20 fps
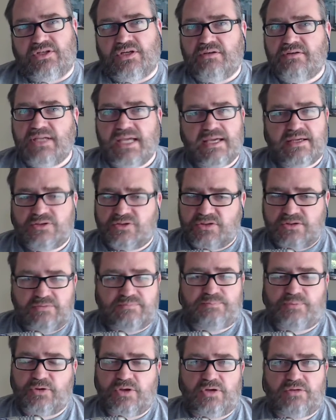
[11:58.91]
You know, yeah,
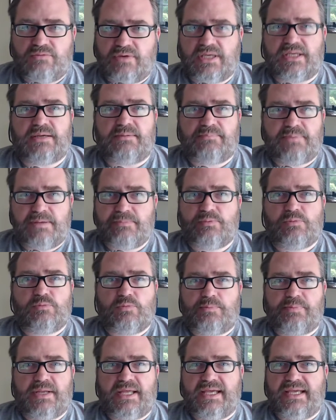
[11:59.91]
dude, put it on Reddit, people
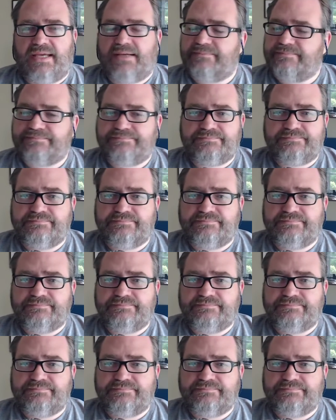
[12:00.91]
will play it.